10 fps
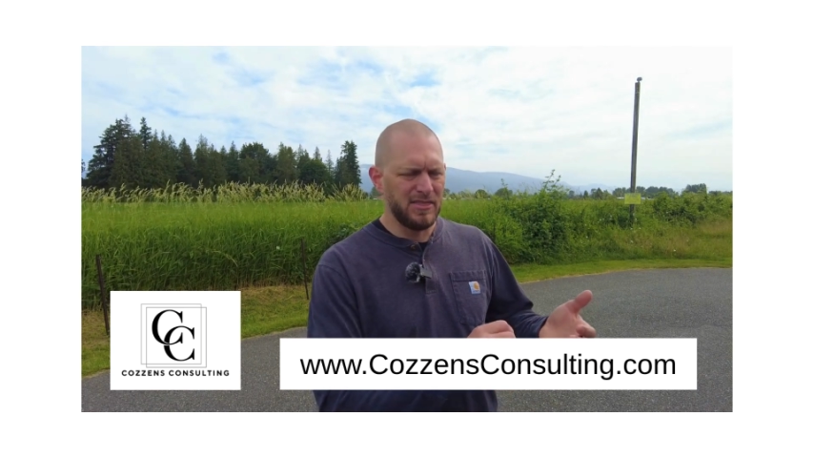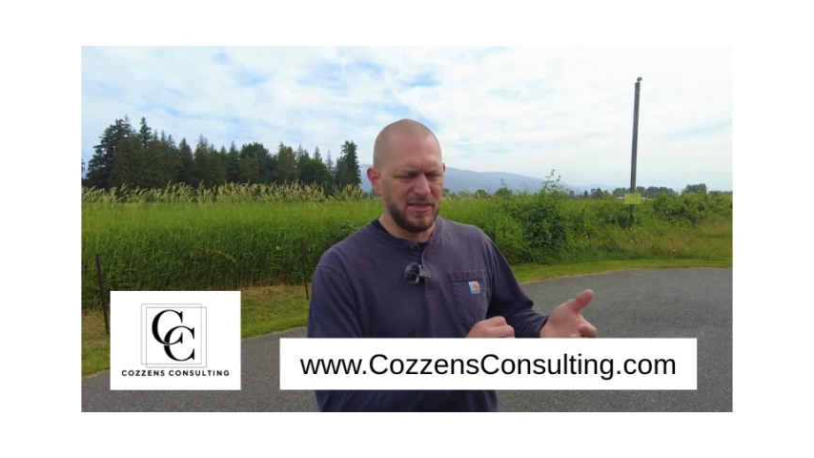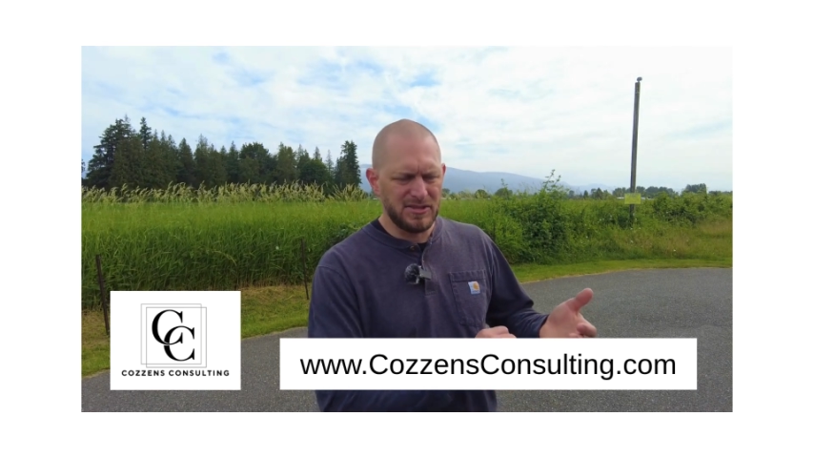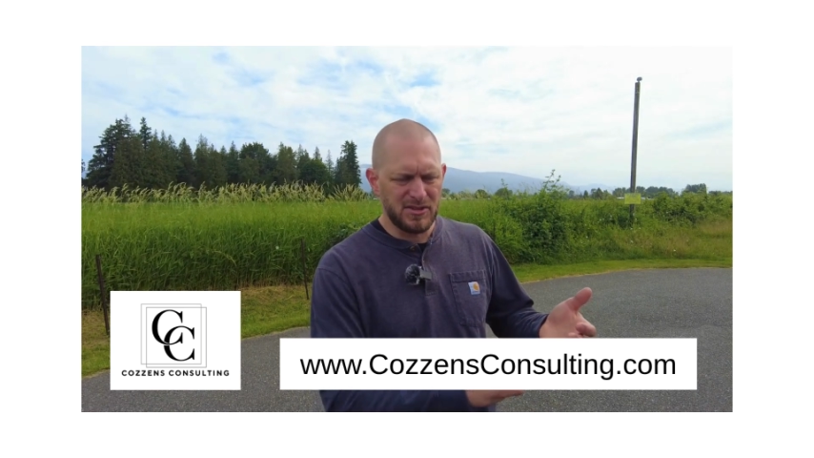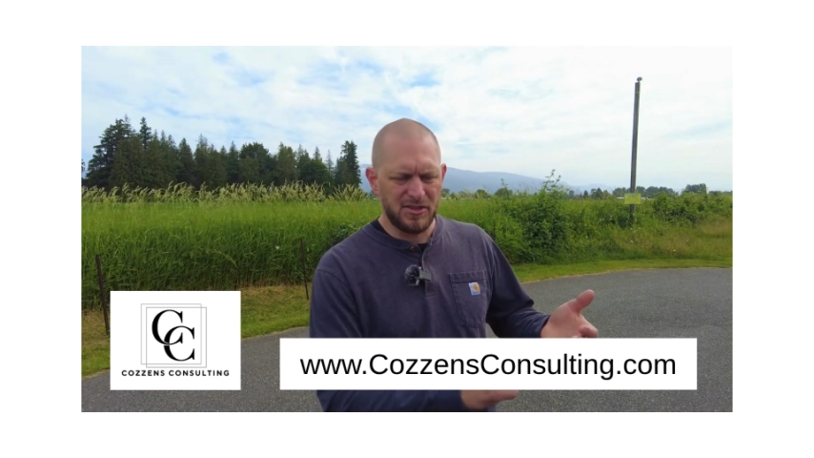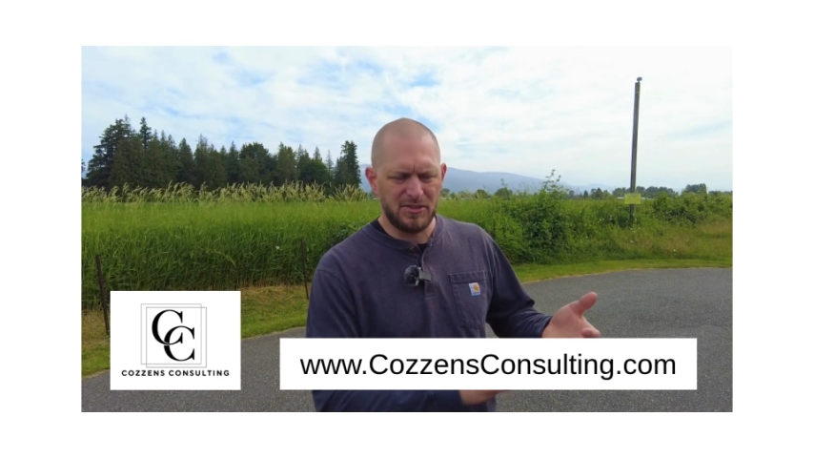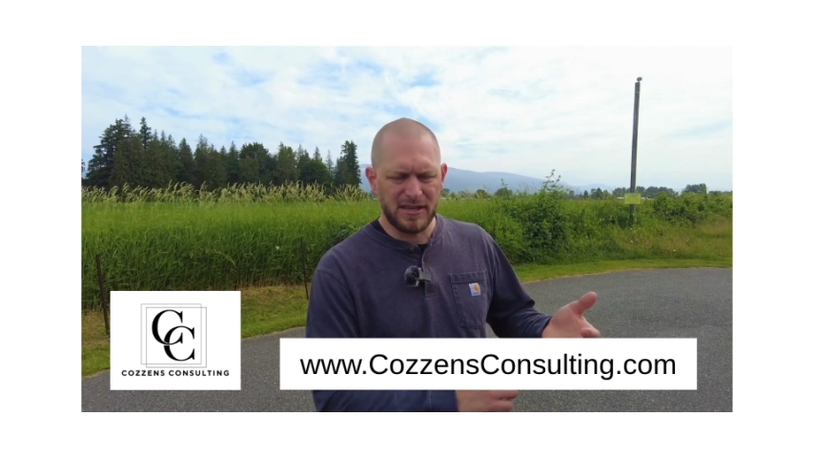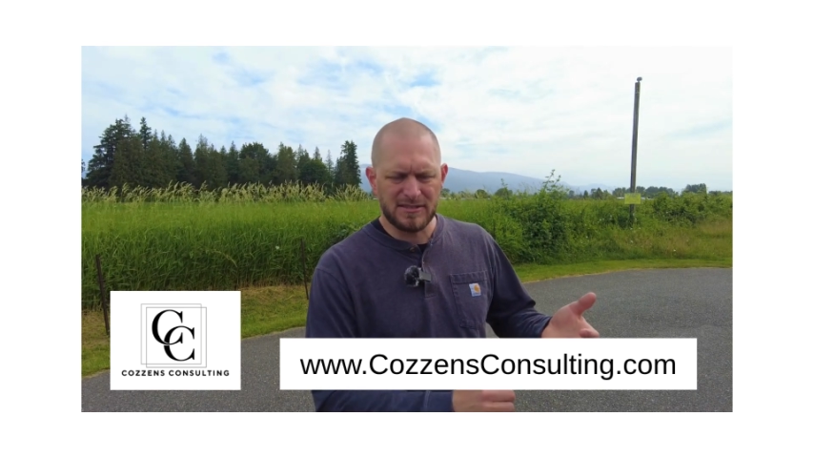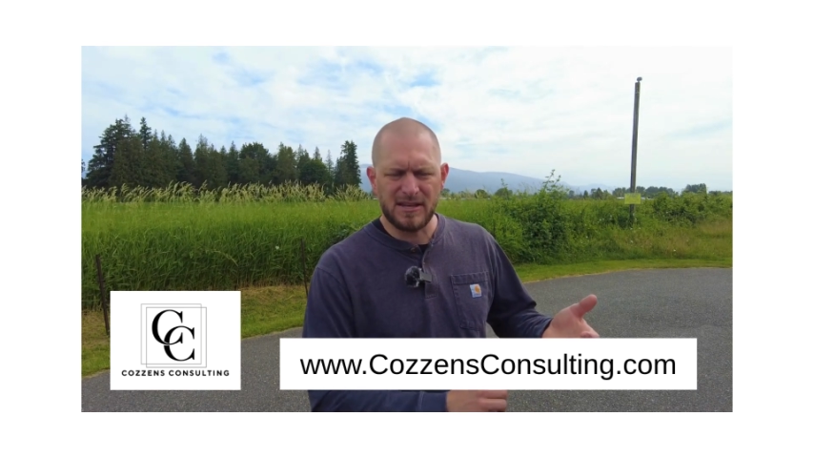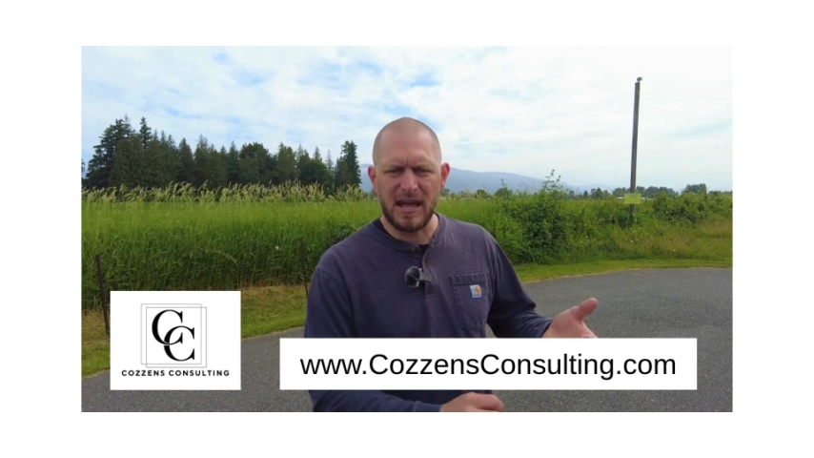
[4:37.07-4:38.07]
these are the
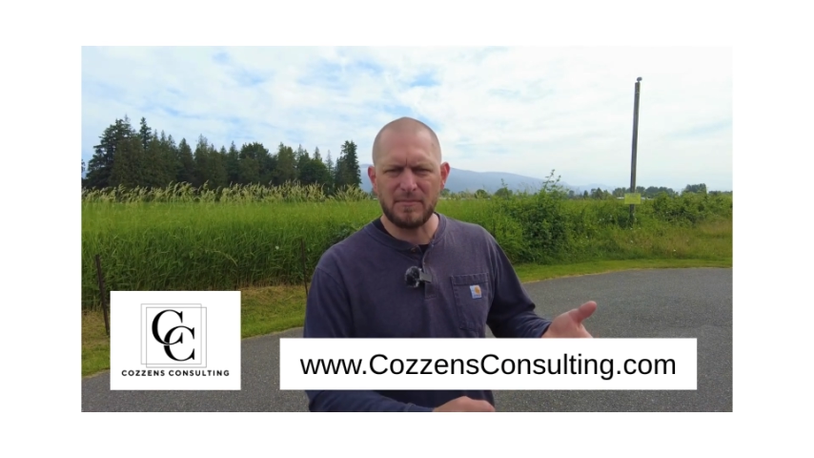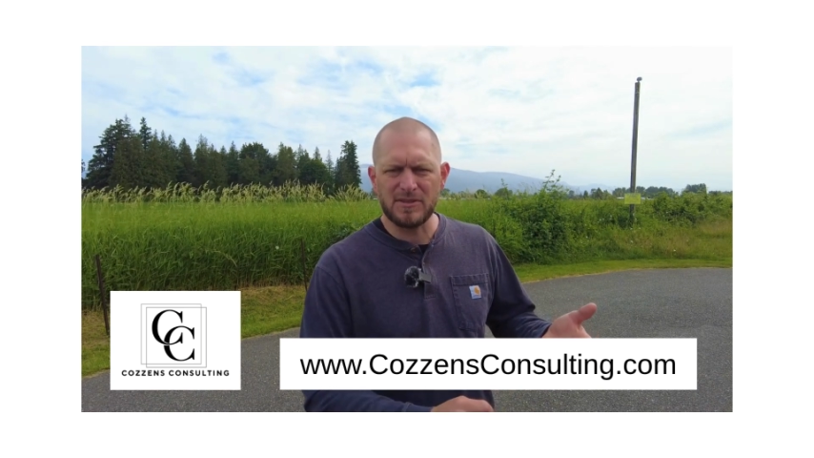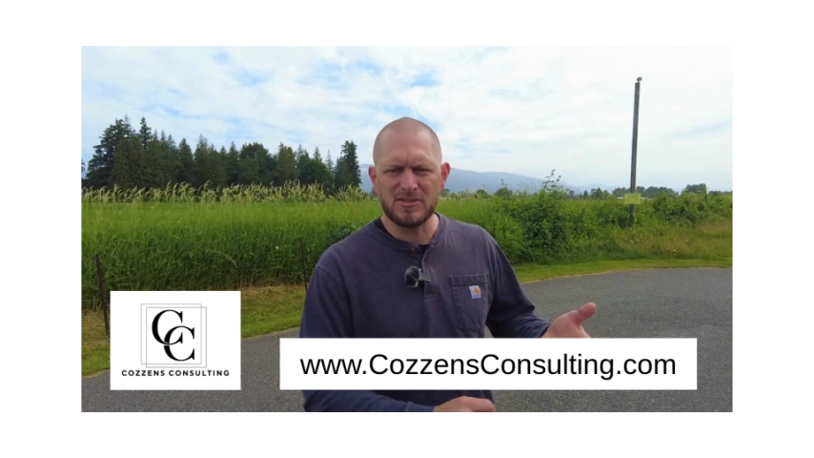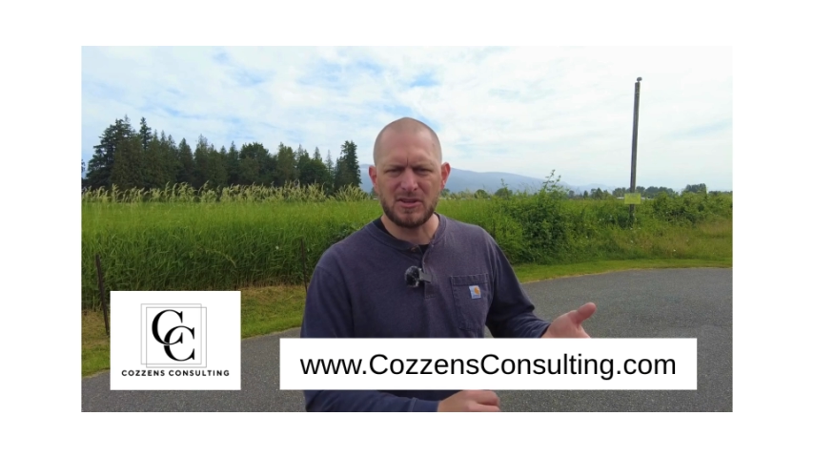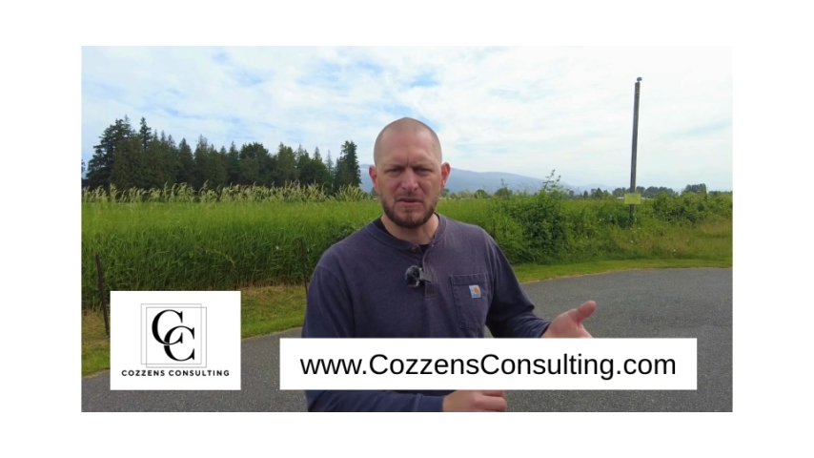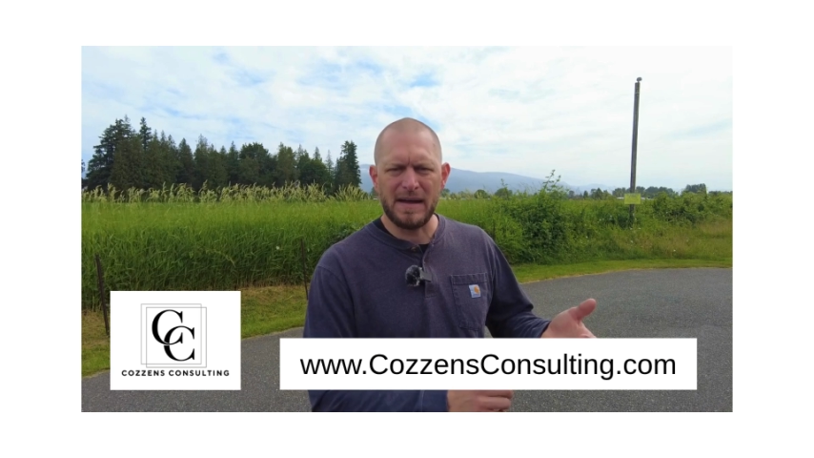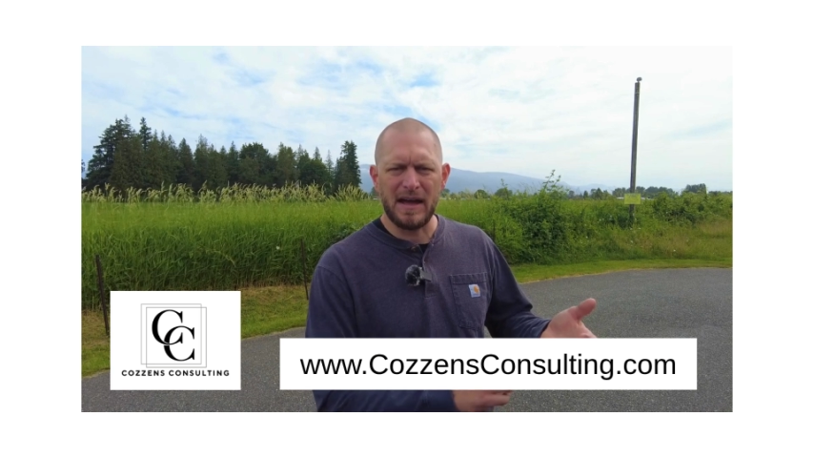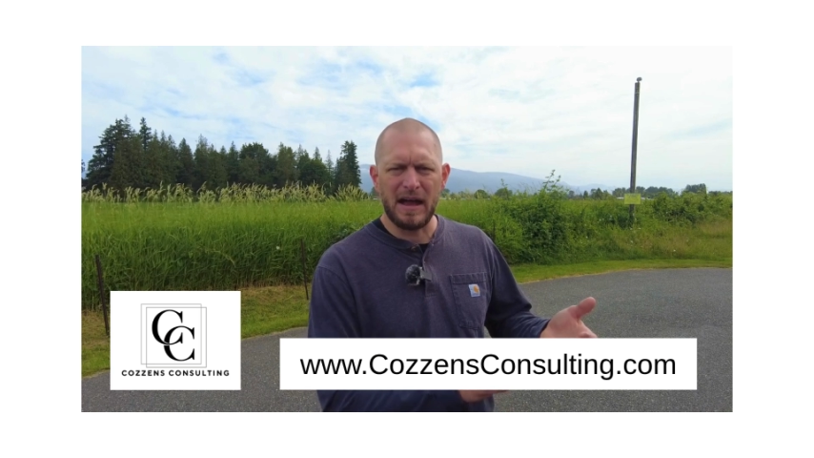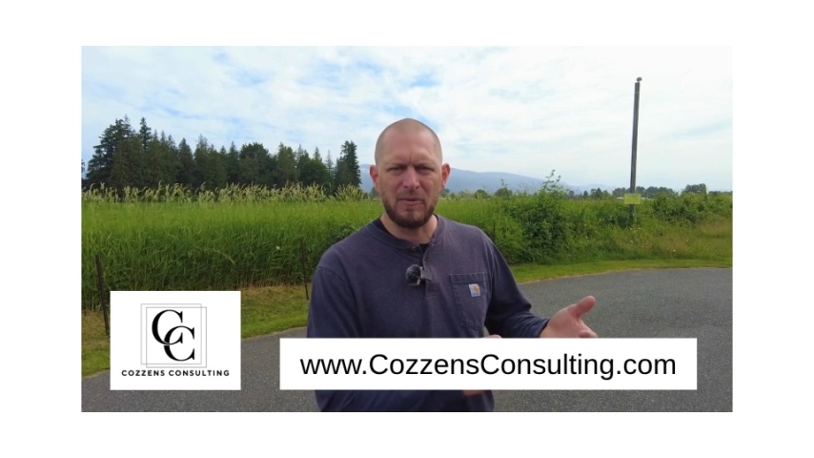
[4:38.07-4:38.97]
things that I'm concerned about.